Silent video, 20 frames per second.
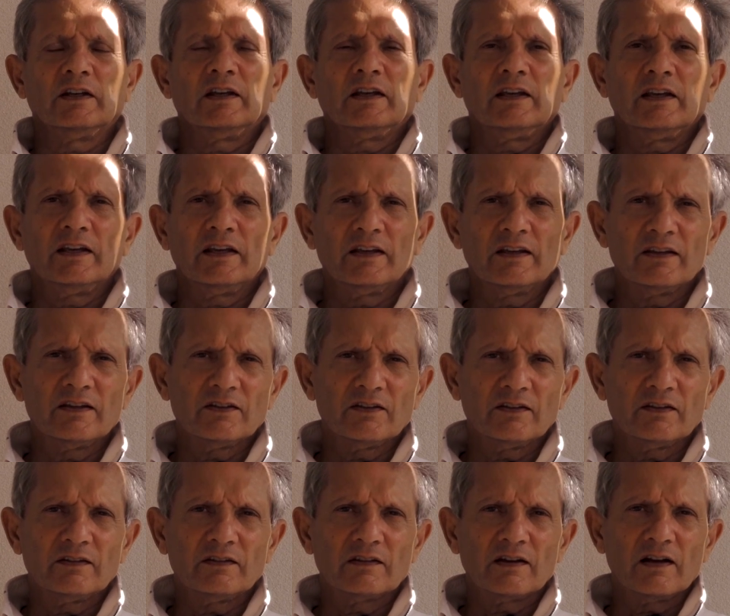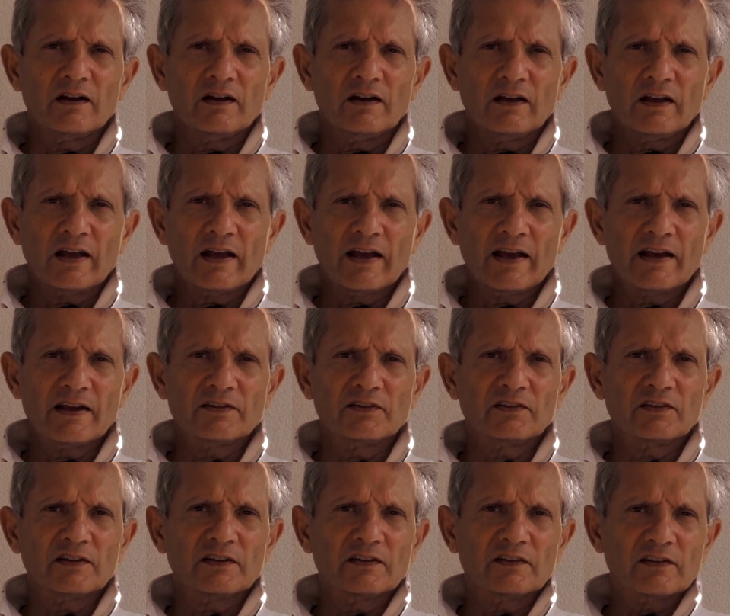his hands
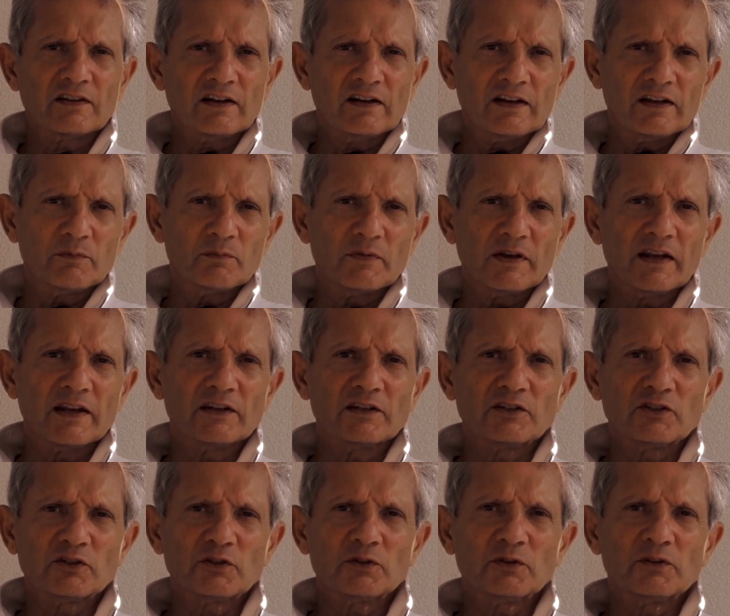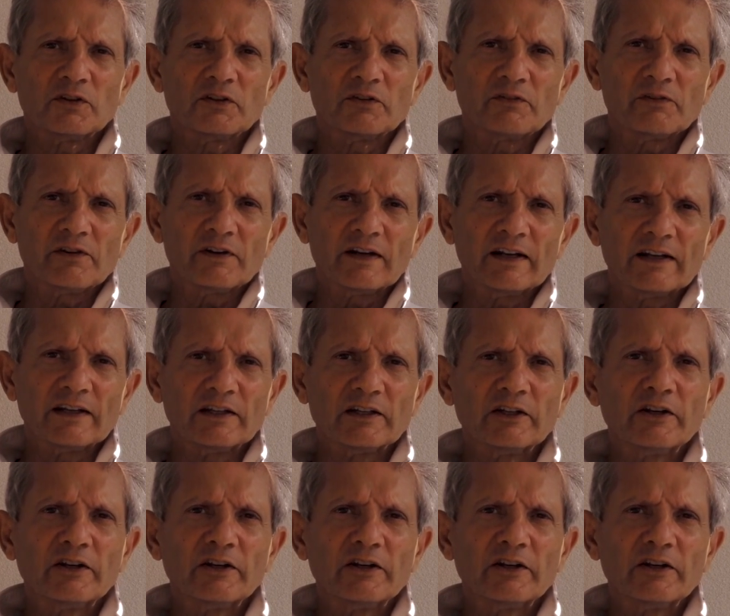and his club into the really